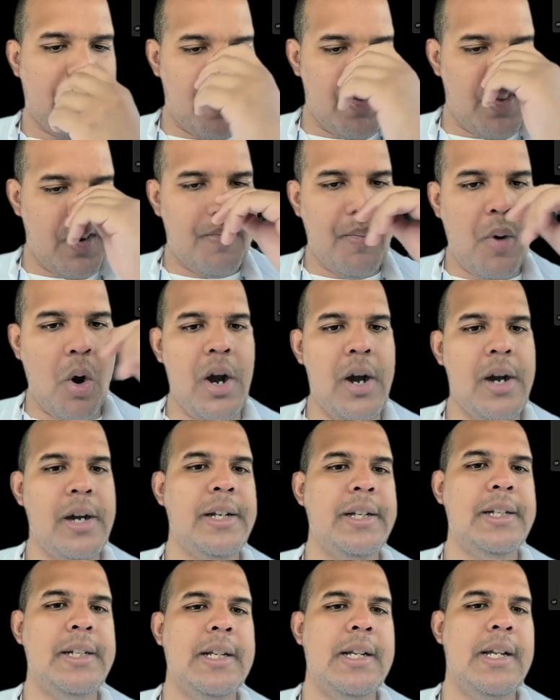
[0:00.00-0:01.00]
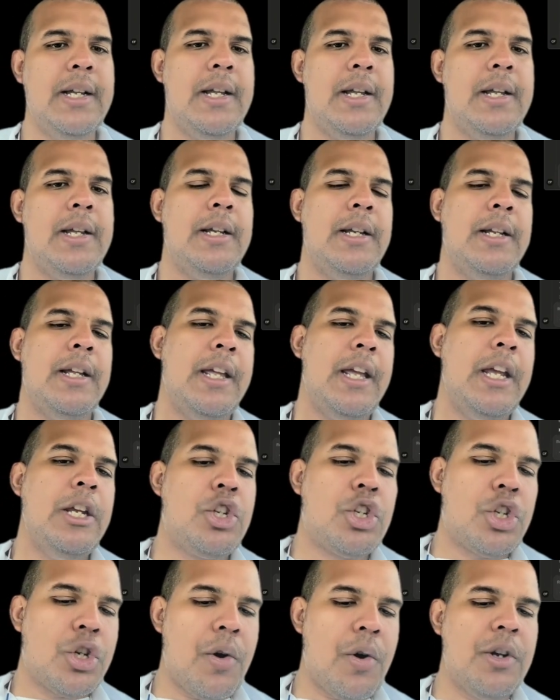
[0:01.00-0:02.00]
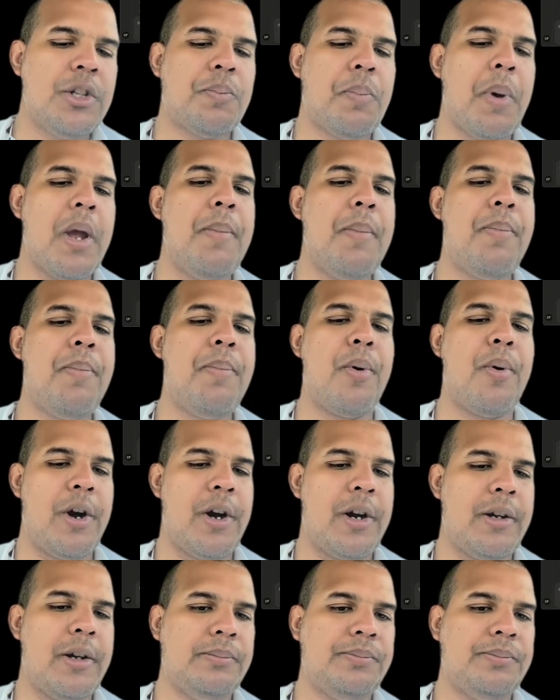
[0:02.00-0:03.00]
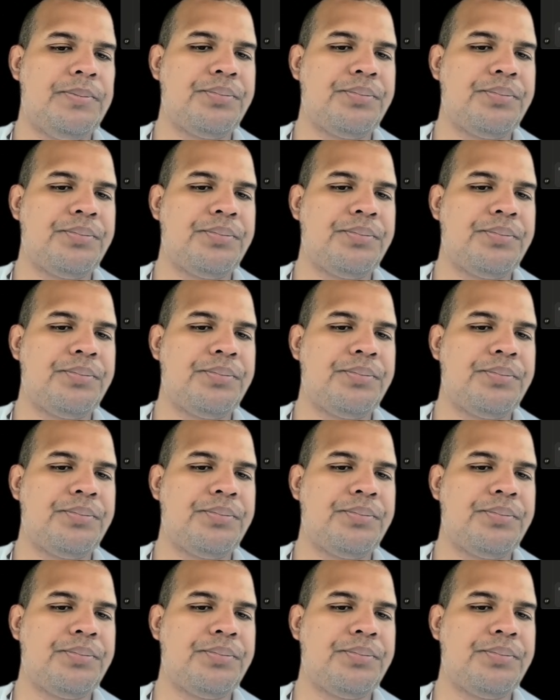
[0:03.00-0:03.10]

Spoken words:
Furthermore, insurance paperwork.